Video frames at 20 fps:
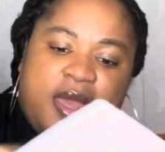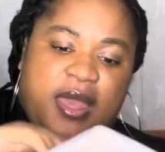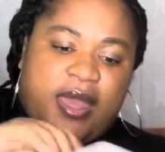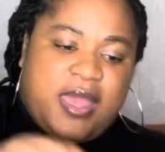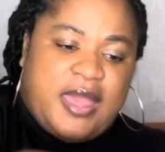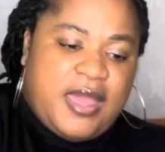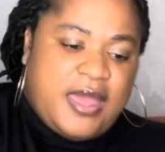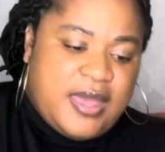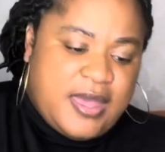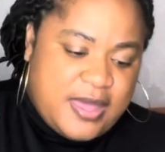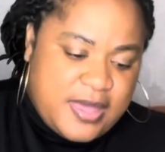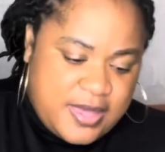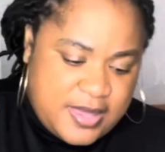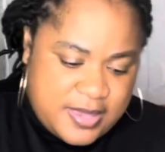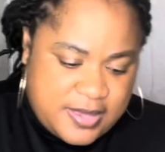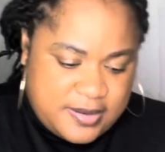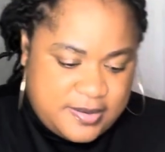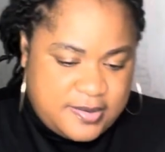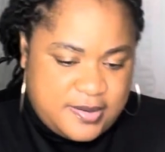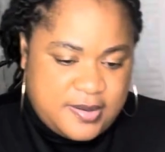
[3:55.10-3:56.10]

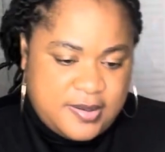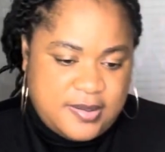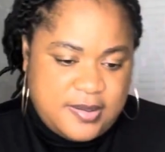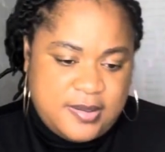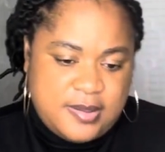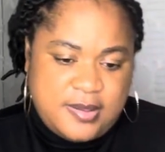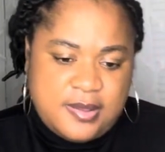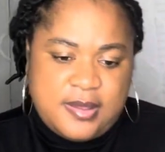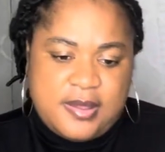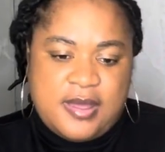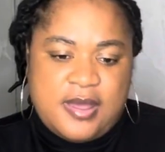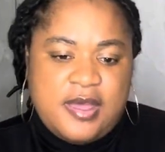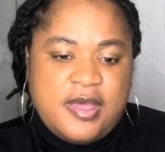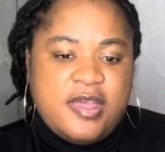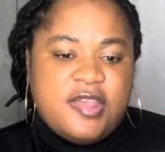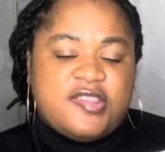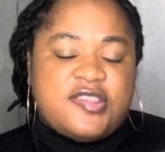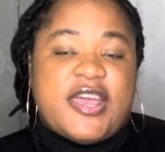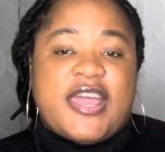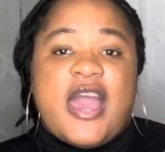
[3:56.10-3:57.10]
and
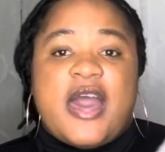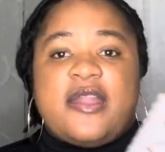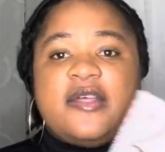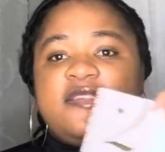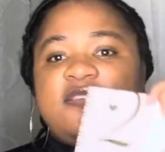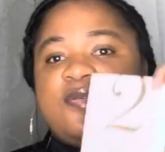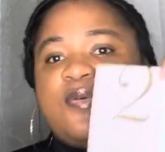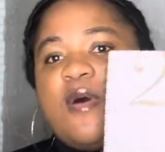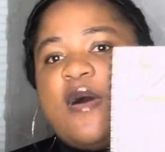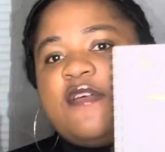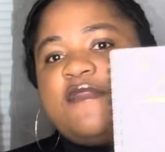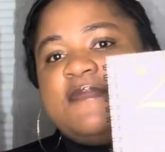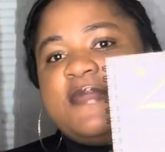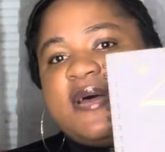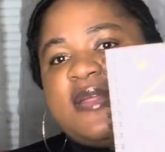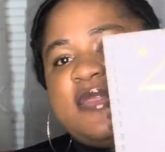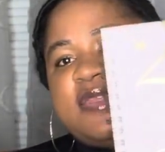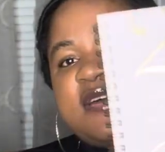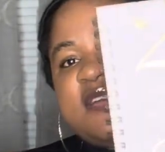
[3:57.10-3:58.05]
so I got a twelve month